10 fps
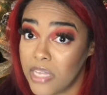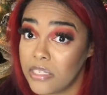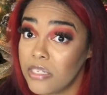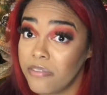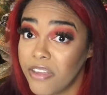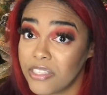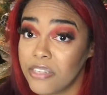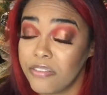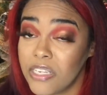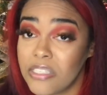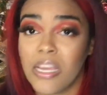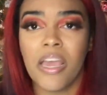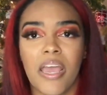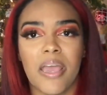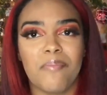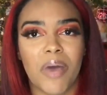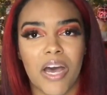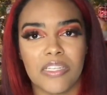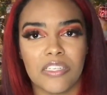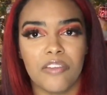activities and
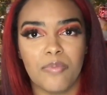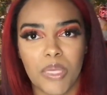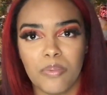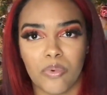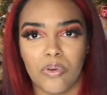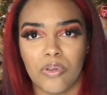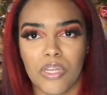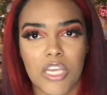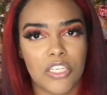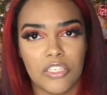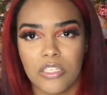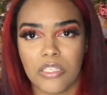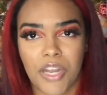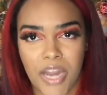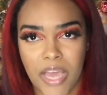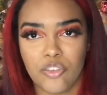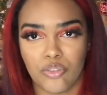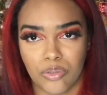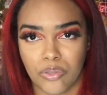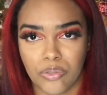positive people. It's just natural.
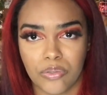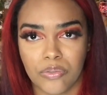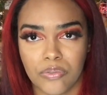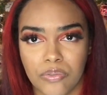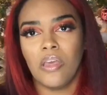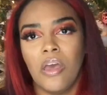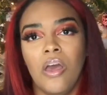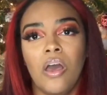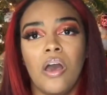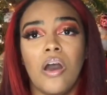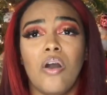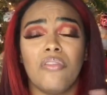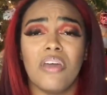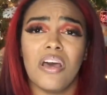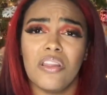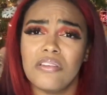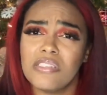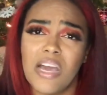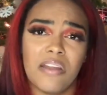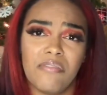On the other
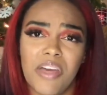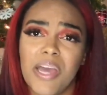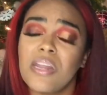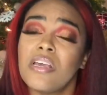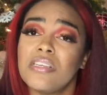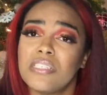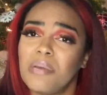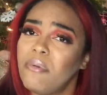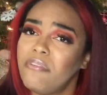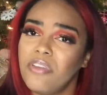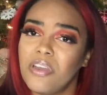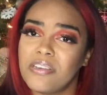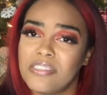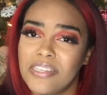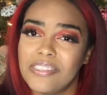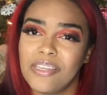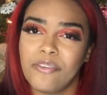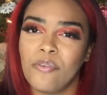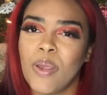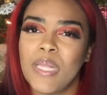side of that, some of your existing
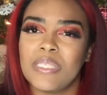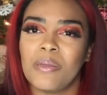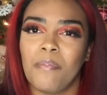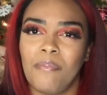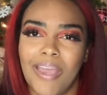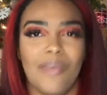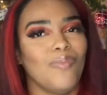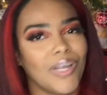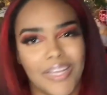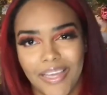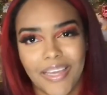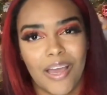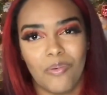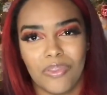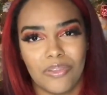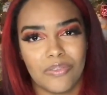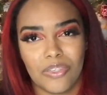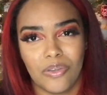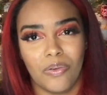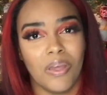friends may want to hang out with you
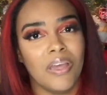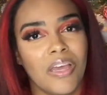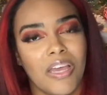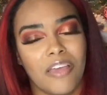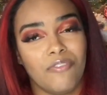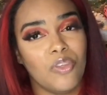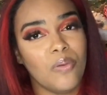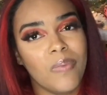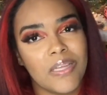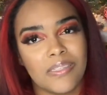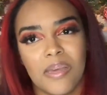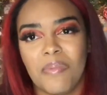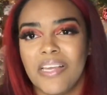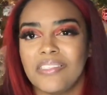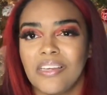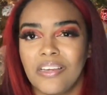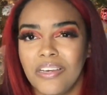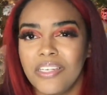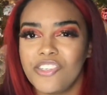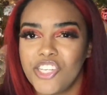too. If you miss them, it's a good
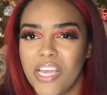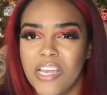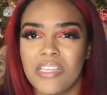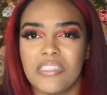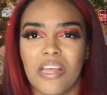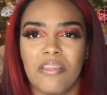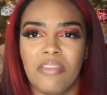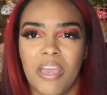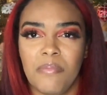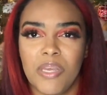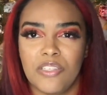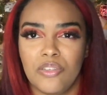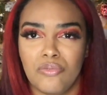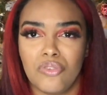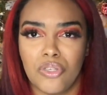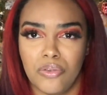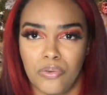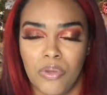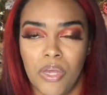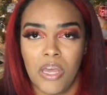chance they miss you too.
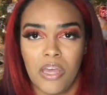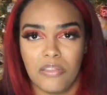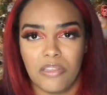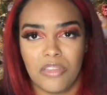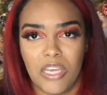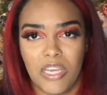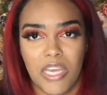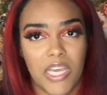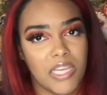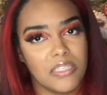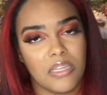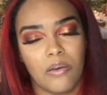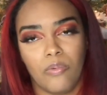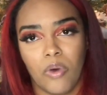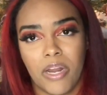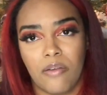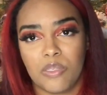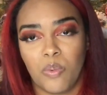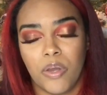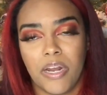The thing is, what I was
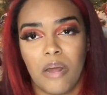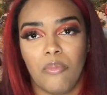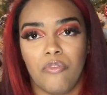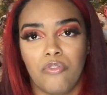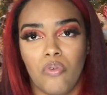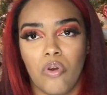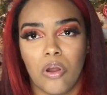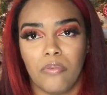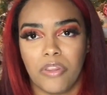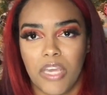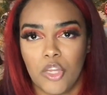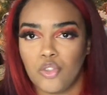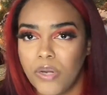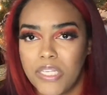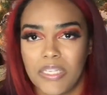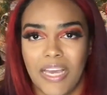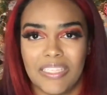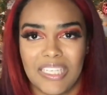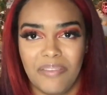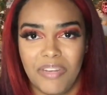pointing out before with interests and
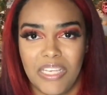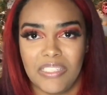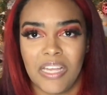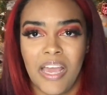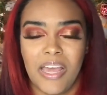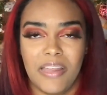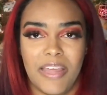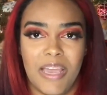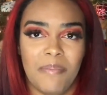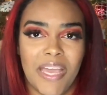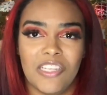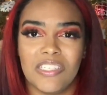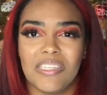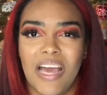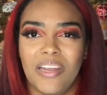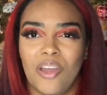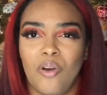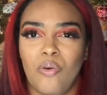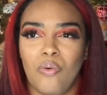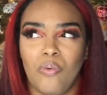activities, they may just not know
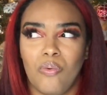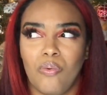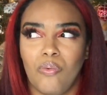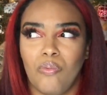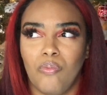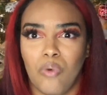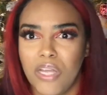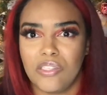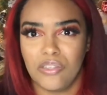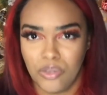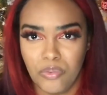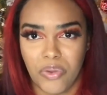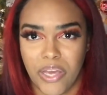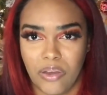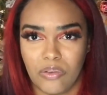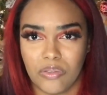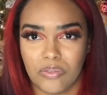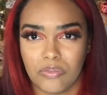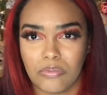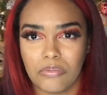what to do now.
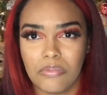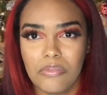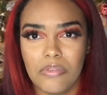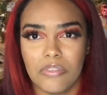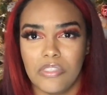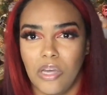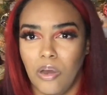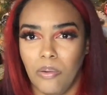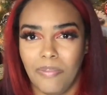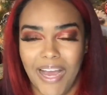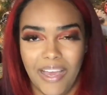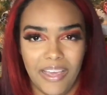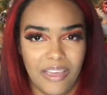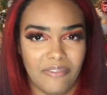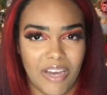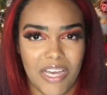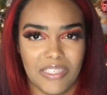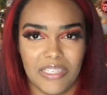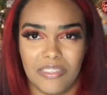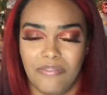So my advice is
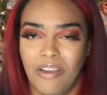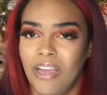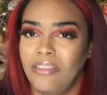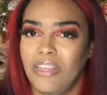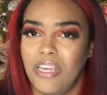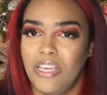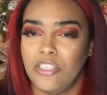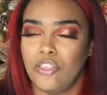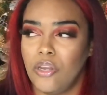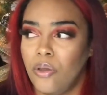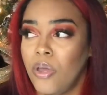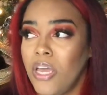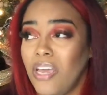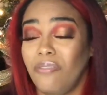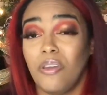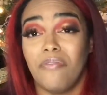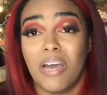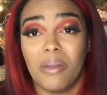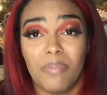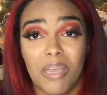to find things, you know, if you can find a
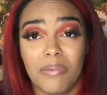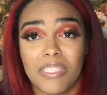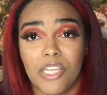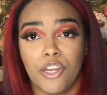babysitter,